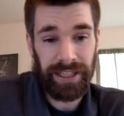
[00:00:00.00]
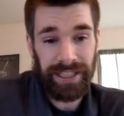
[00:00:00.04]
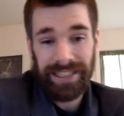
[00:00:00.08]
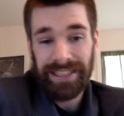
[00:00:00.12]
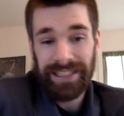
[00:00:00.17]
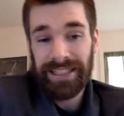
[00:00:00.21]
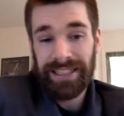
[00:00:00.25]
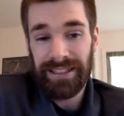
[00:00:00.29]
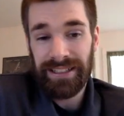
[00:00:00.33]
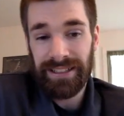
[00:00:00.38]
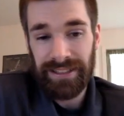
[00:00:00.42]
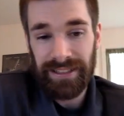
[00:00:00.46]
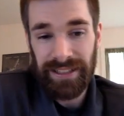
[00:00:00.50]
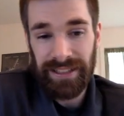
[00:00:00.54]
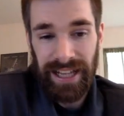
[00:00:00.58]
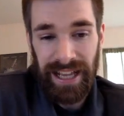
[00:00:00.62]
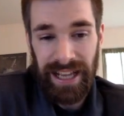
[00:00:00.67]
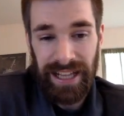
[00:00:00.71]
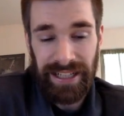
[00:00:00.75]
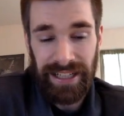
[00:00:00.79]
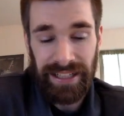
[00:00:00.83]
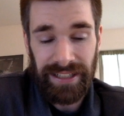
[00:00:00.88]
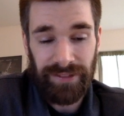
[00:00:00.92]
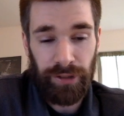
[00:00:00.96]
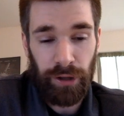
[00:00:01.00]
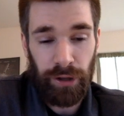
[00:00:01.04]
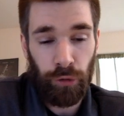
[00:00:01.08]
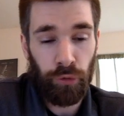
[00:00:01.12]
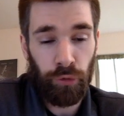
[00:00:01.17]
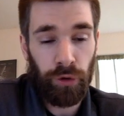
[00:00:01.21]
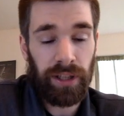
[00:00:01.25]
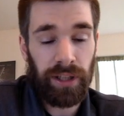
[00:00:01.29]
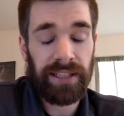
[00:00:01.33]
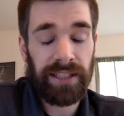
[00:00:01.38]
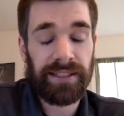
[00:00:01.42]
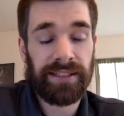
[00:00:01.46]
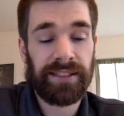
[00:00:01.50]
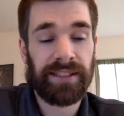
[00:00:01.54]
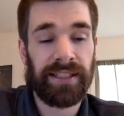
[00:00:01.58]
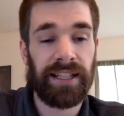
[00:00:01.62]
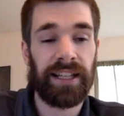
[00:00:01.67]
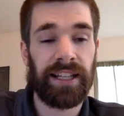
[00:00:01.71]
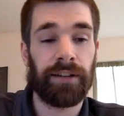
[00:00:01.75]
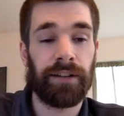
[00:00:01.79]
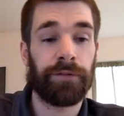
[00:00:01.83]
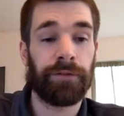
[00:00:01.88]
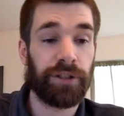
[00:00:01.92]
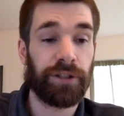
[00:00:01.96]
and there really isn't
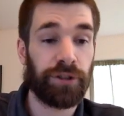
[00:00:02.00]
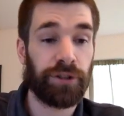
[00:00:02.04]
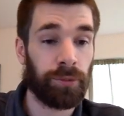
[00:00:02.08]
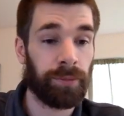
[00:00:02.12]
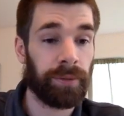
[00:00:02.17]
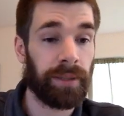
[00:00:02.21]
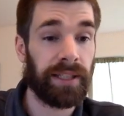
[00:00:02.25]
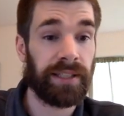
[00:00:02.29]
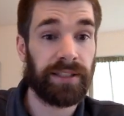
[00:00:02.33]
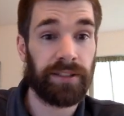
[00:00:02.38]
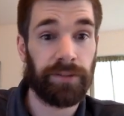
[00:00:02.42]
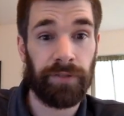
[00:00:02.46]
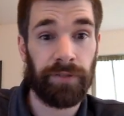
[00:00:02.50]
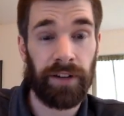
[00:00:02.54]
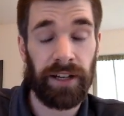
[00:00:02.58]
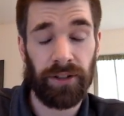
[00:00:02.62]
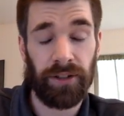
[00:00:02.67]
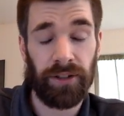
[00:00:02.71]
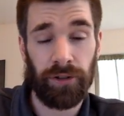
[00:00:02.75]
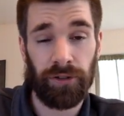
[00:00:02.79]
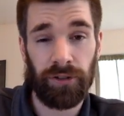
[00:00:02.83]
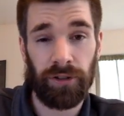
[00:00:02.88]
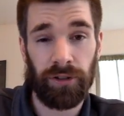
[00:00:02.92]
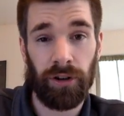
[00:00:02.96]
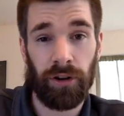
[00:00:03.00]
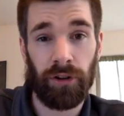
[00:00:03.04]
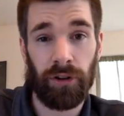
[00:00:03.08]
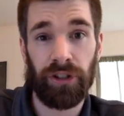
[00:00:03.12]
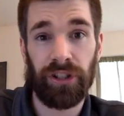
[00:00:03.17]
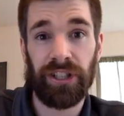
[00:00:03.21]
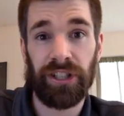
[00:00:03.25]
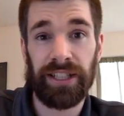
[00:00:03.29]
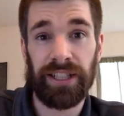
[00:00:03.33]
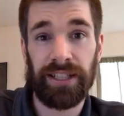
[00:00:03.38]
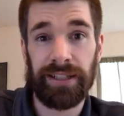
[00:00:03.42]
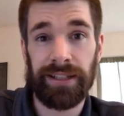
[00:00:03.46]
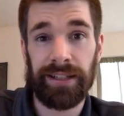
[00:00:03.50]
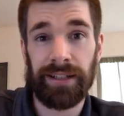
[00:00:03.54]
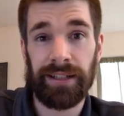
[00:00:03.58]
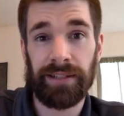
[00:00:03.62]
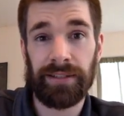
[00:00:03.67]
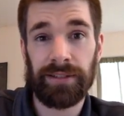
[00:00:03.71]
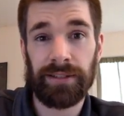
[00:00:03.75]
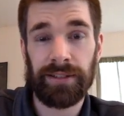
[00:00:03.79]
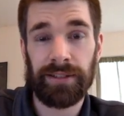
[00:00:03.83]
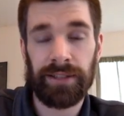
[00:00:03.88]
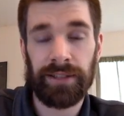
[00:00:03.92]
an official place to find all the details.